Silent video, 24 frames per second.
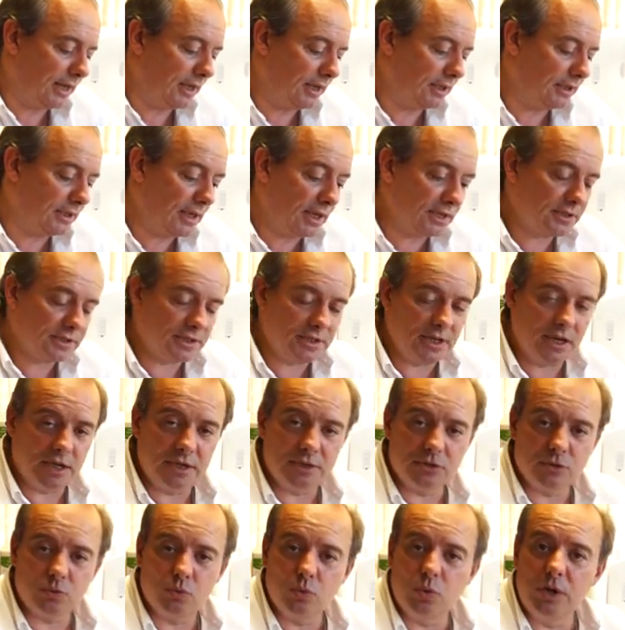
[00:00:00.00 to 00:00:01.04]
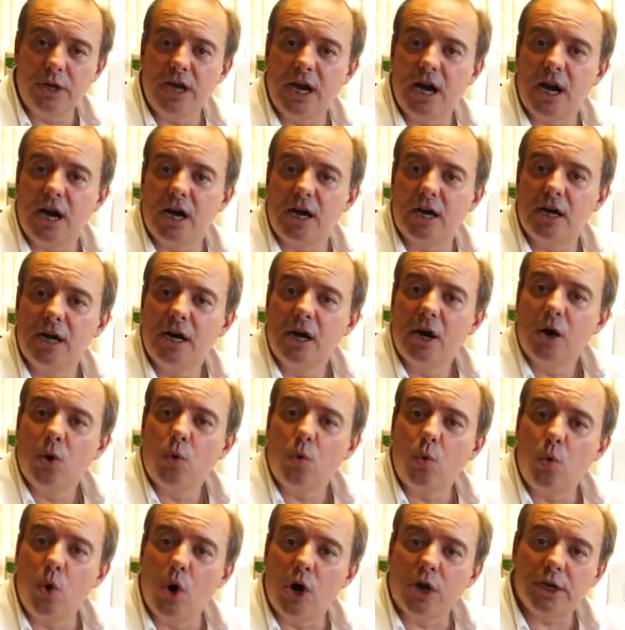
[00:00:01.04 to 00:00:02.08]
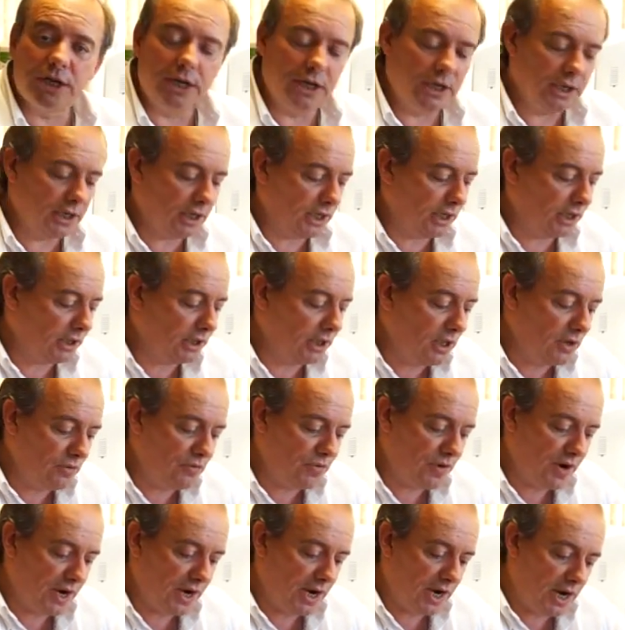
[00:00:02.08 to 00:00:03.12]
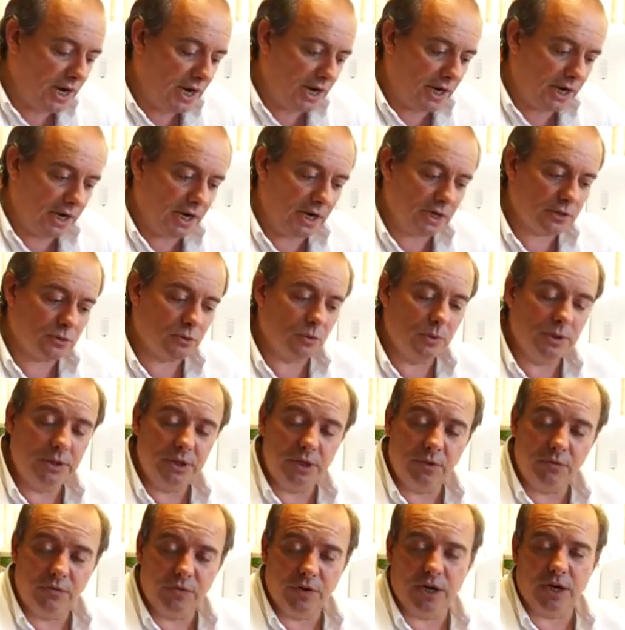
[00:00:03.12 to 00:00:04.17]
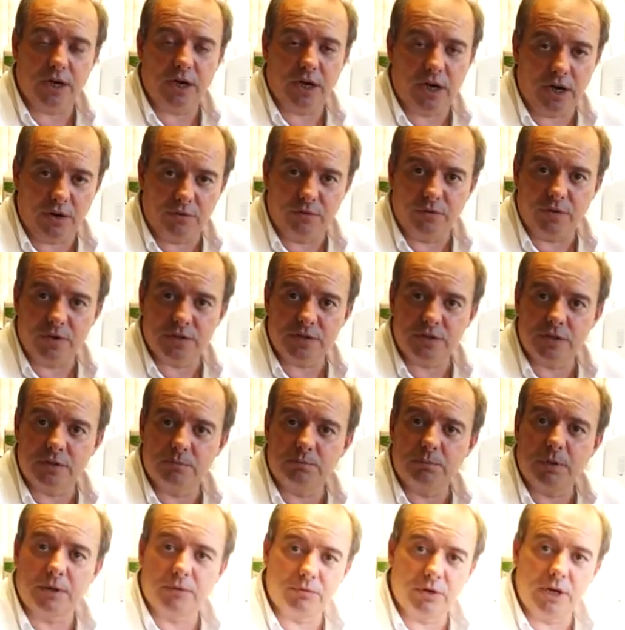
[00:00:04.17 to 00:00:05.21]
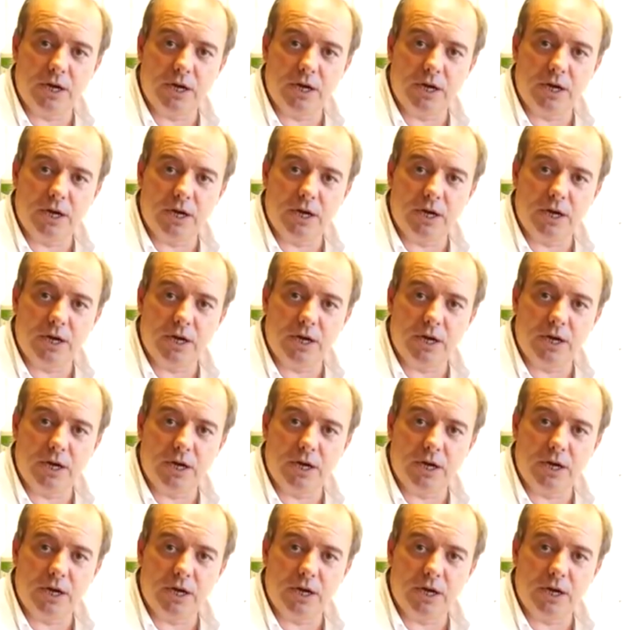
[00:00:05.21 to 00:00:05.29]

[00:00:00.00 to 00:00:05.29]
In that sense, we are working in different areas with different emphasis, but